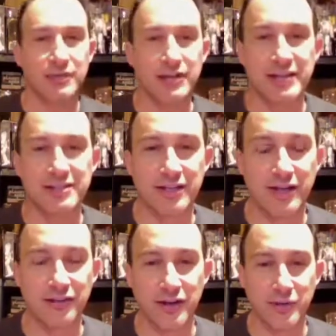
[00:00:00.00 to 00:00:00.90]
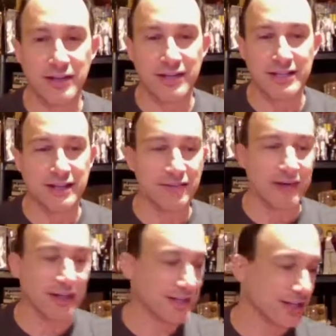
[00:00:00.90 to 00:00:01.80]
Thanks to the guys who helped me
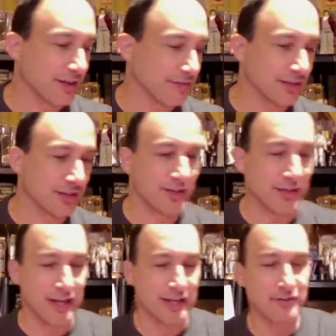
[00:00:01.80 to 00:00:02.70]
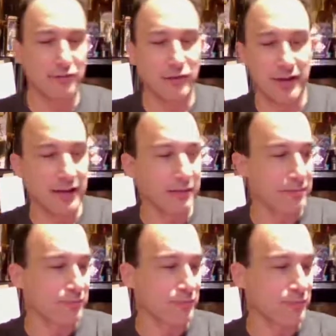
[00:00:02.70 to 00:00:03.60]
identify this stuff and whether I got
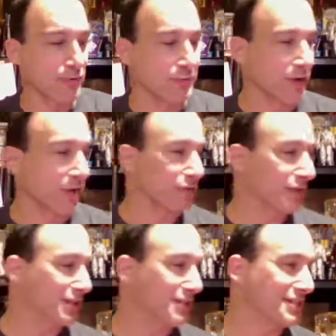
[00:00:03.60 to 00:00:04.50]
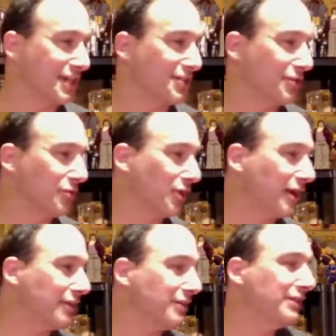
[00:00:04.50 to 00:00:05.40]
ripped off or not. They said I did okay.
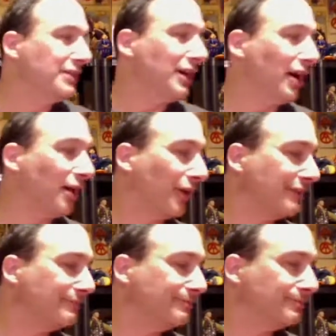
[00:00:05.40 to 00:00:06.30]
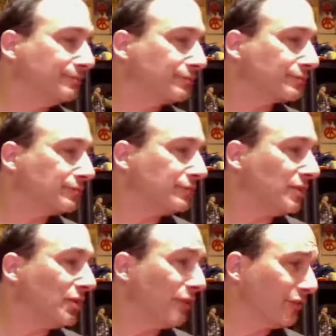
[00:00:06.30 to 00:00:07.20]
All right.
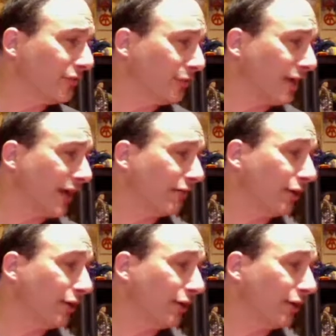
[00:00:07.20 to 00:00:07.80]
What else do we have?